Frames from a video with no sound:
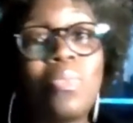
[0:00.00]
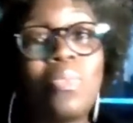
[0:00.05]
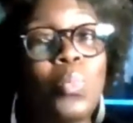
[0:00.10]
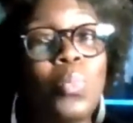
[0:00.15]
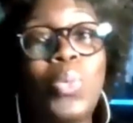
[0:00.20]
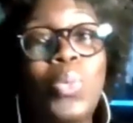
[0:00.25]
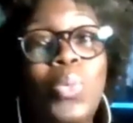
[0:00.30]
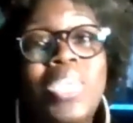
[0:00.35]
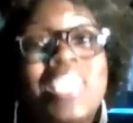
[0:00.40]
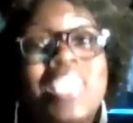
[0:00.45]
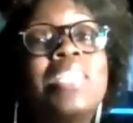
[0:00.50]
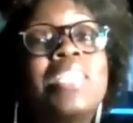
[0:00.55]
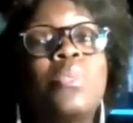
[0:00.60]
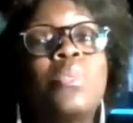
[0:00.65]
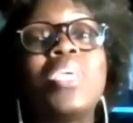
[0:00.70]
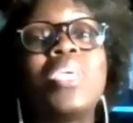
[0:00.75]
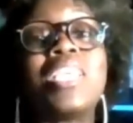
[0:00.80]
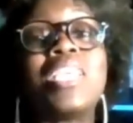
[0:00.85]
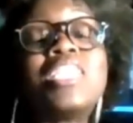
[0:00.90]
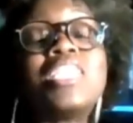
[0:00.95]
we can
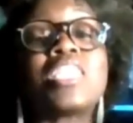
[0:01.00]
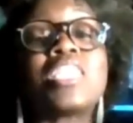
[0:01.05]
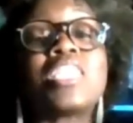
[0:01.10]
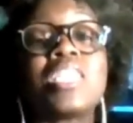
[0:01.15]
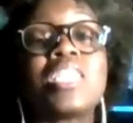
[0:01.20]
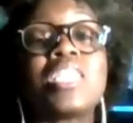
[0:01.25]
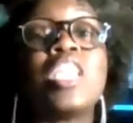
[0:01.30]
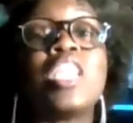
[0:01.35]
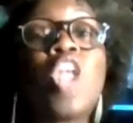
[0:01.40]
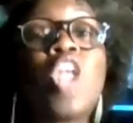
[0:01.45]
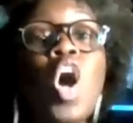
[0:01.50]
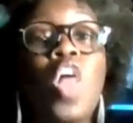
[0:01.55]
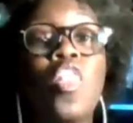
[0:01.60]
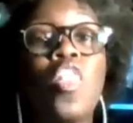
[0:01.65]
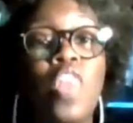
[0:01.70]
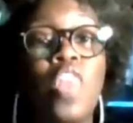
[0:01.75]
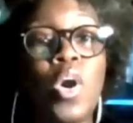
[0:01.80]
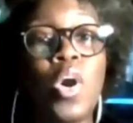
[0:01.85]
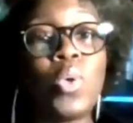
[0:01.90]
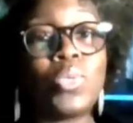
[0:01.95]
we can just lean
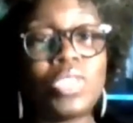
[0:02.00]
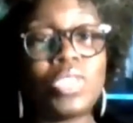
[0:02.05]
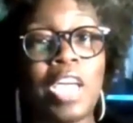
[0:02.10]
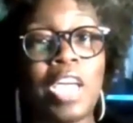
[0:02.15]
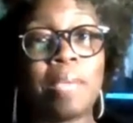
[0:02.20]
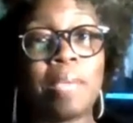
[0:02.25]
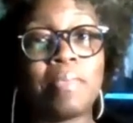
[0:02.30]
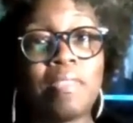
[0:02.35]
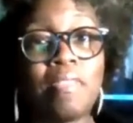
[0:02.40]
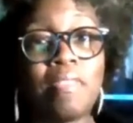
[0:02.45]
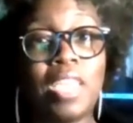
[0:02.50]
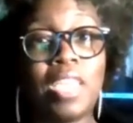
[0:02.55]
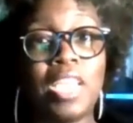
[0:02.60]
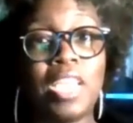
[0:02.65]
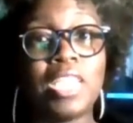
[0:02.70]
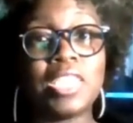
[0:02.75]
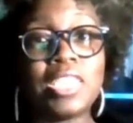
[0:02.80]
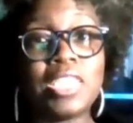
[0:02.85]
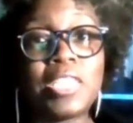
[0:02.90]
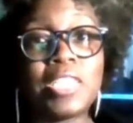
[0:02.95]
on those types of
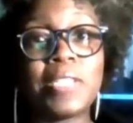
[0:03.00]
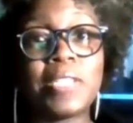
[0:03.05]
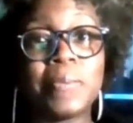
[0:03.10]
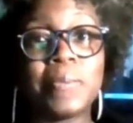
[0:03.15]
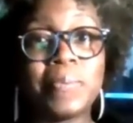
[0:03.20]
things.